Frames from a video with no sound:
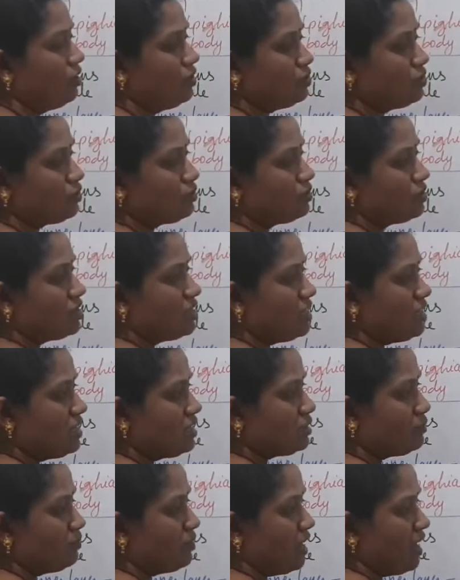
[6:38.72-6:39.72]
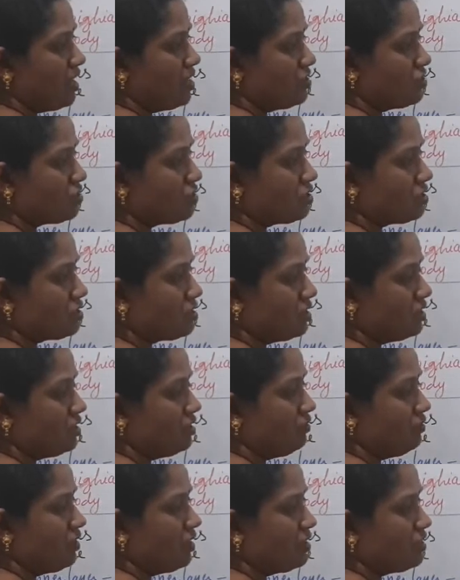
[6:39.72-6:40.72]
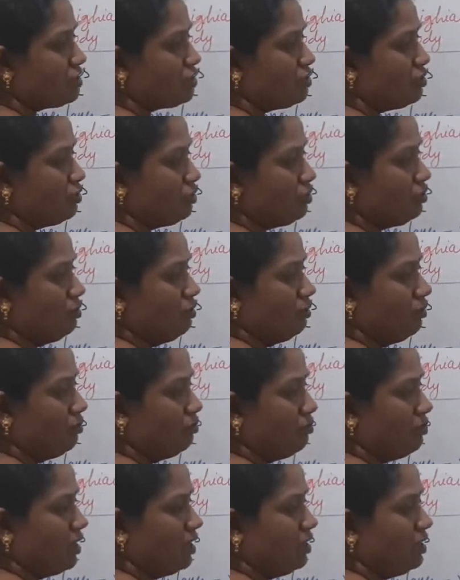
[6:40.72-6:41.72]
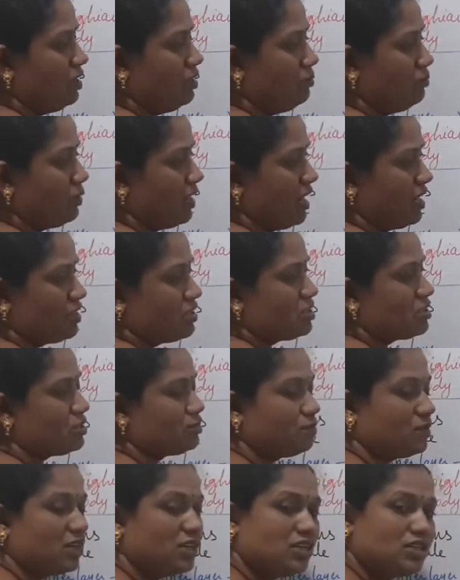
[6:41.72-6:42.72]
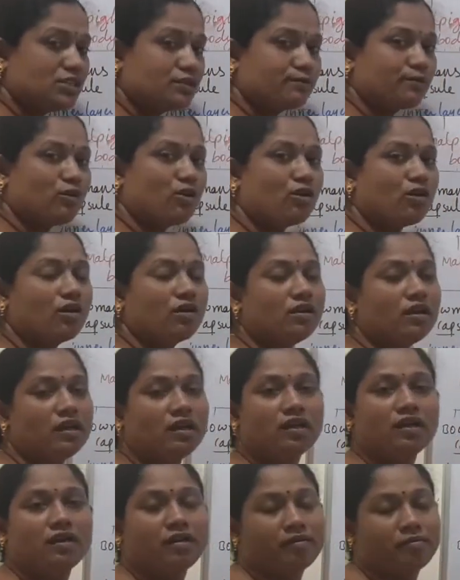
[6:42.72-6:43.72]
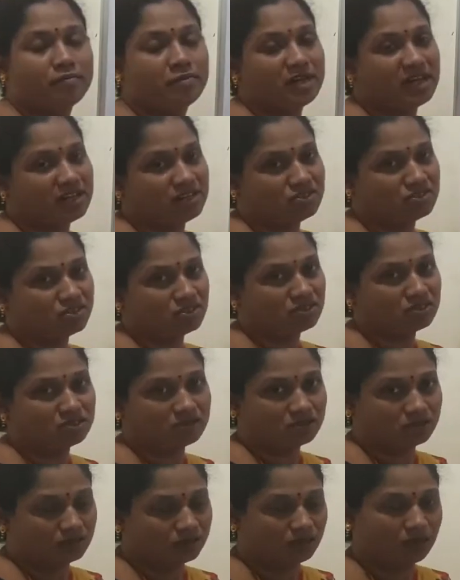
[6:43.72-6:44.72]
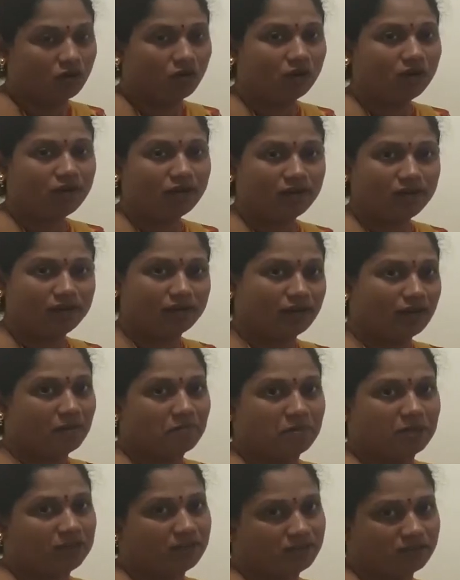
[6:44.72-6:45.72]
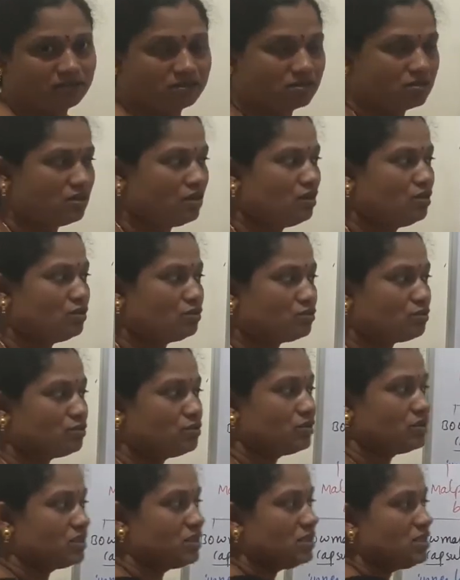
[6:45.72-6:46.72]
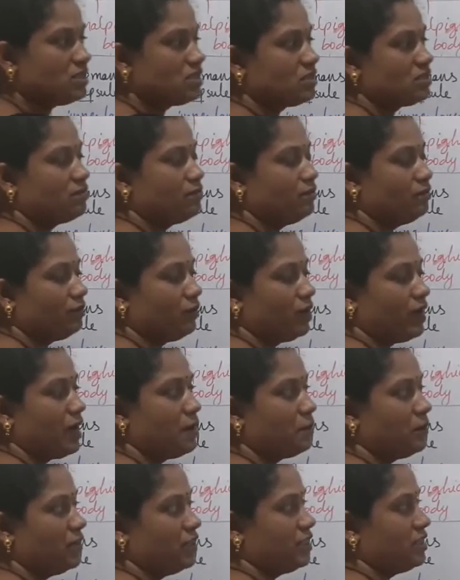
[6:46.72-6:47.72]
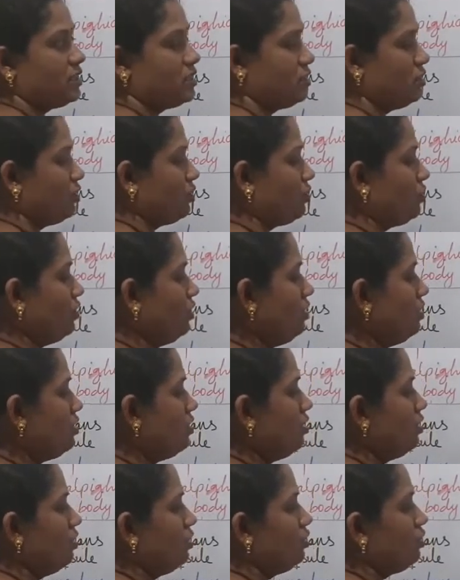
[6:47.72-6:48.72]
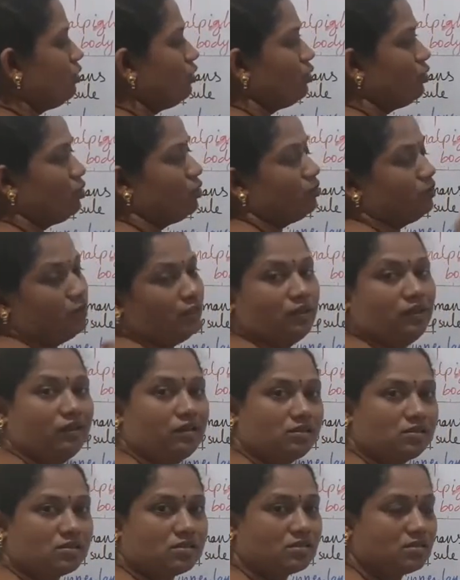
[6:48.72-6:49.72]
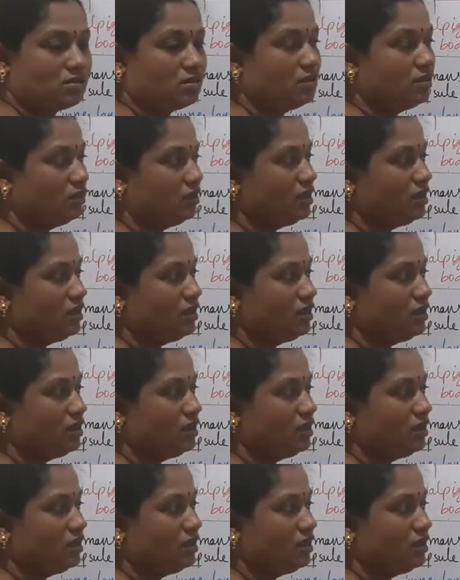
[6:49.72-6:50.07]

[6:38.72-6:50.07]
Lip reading: So these branches, it divides into many branches, many small branches called capillaries. So this capillaries are called glomerulus.